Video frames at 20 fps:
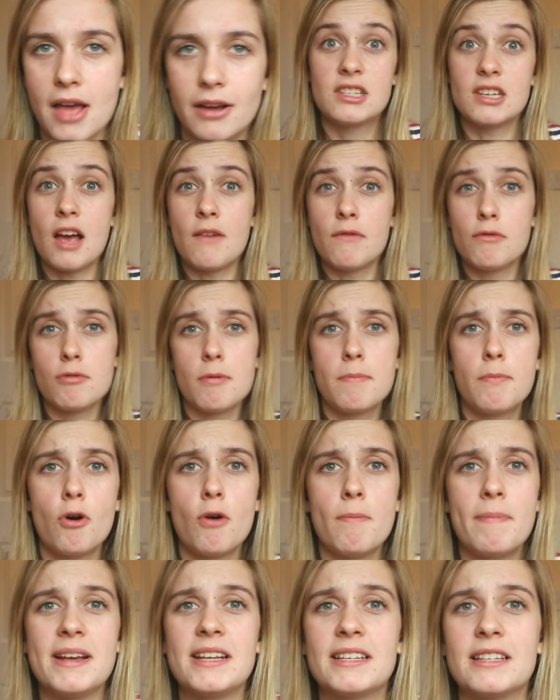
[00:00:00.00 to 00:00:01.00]
This other
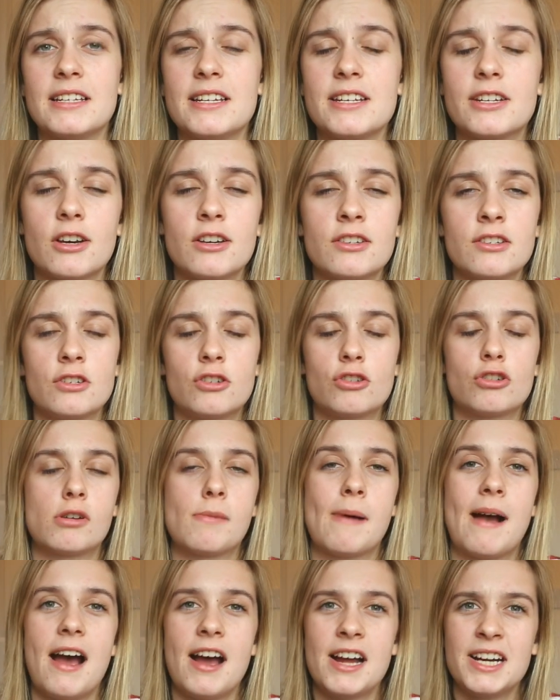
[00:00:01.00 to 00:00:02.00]
report basically goes into talk
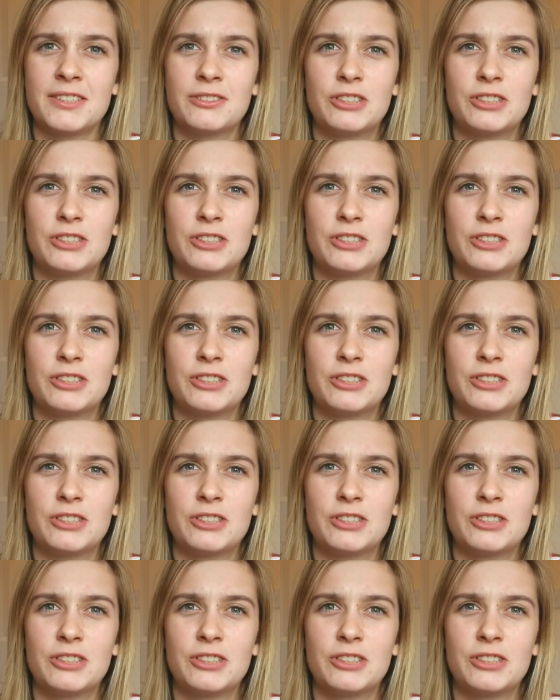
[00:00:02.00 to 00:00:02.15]
about how